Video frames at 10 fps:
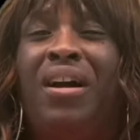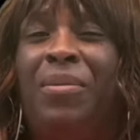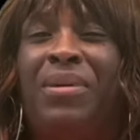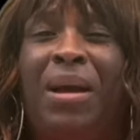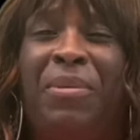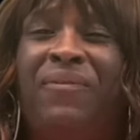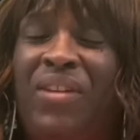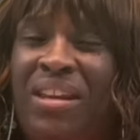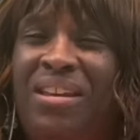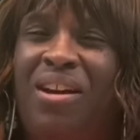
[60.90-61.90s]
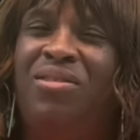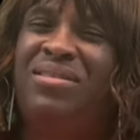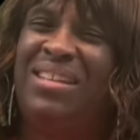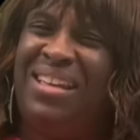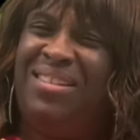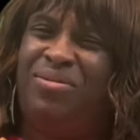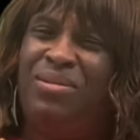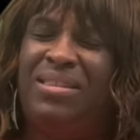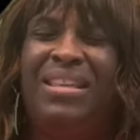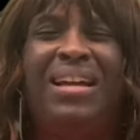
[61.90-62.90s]
upcoming videos. Give us
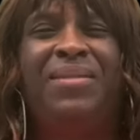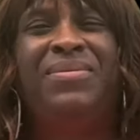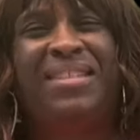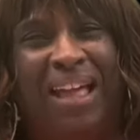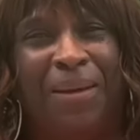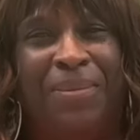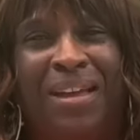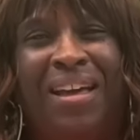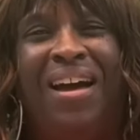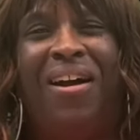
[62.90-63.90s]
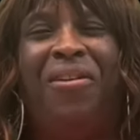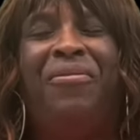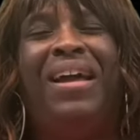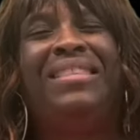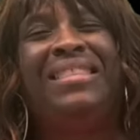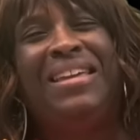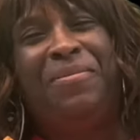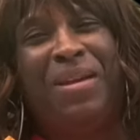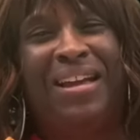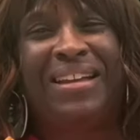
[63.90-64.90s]
a thumbs up. All right, leave
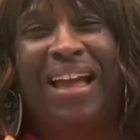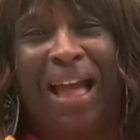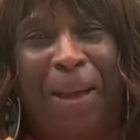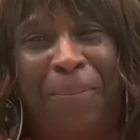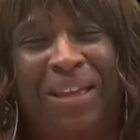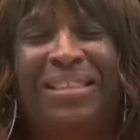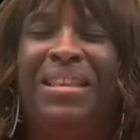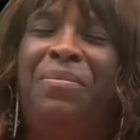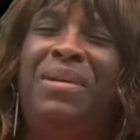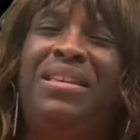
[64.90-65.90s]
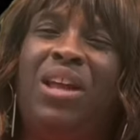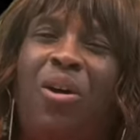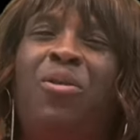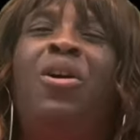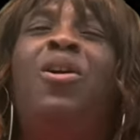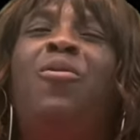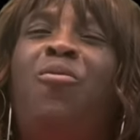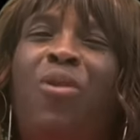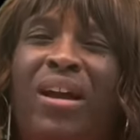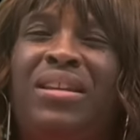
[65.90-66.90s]
me a comment. Let me know
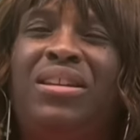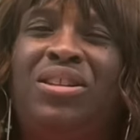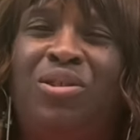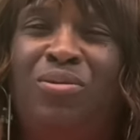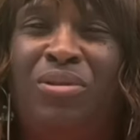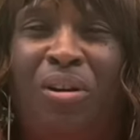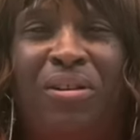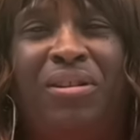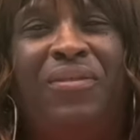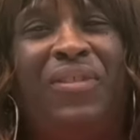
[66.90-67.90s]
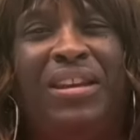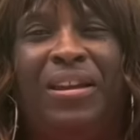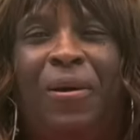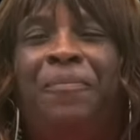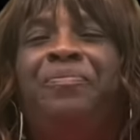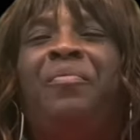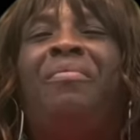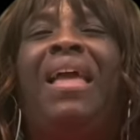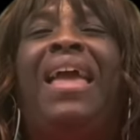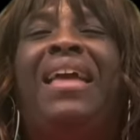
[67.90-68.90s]
what you thought of the video.
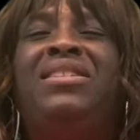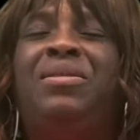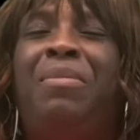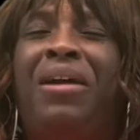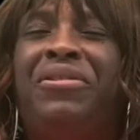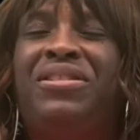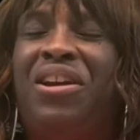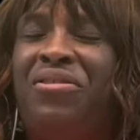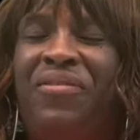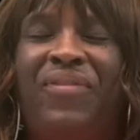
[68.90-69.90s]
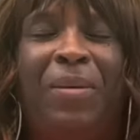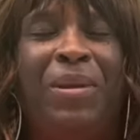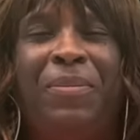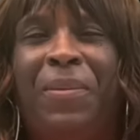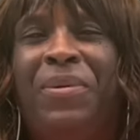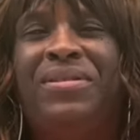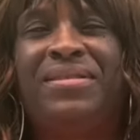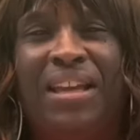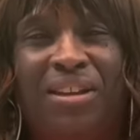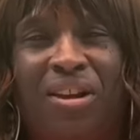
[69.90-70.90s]
And to my returning family members,
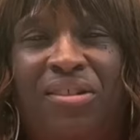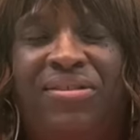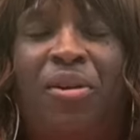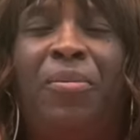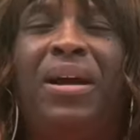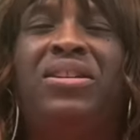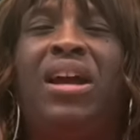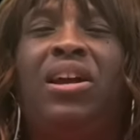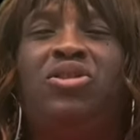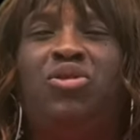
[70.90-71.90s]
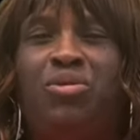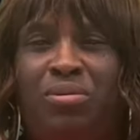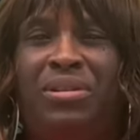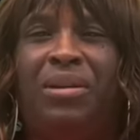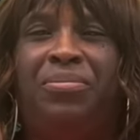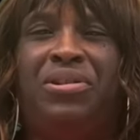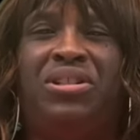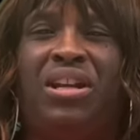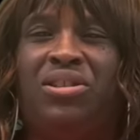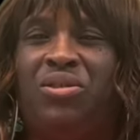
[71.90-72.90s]
thank you all so much. I truly
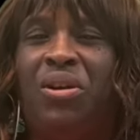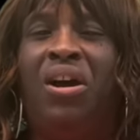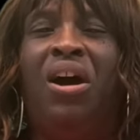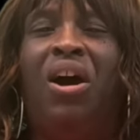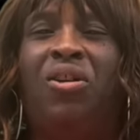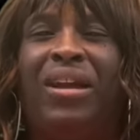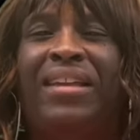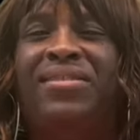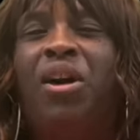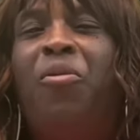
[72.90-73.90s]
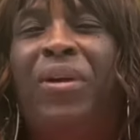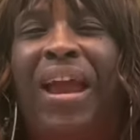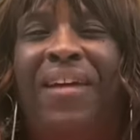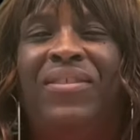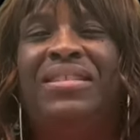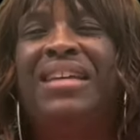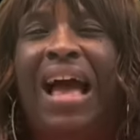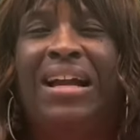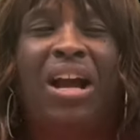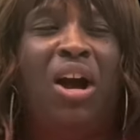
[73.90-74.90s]
appreciate you. Okay, so we're having
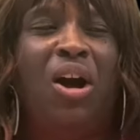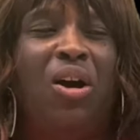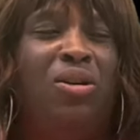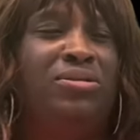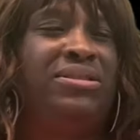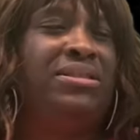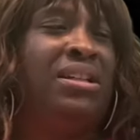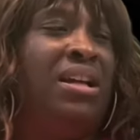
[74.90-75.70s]
tacos.